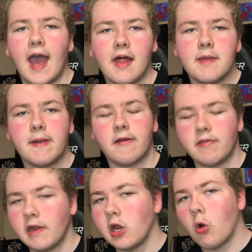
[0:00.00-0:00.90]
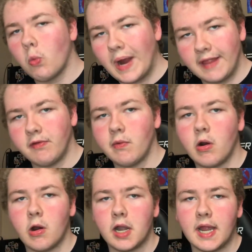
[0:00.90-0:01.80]
Halle Berry's gonna go way too
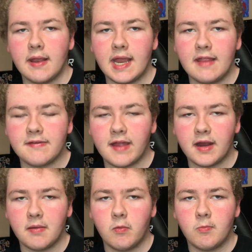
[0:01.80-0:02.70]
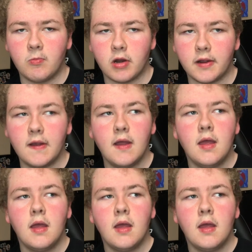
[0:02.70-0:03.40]
hard and it's not gonna work.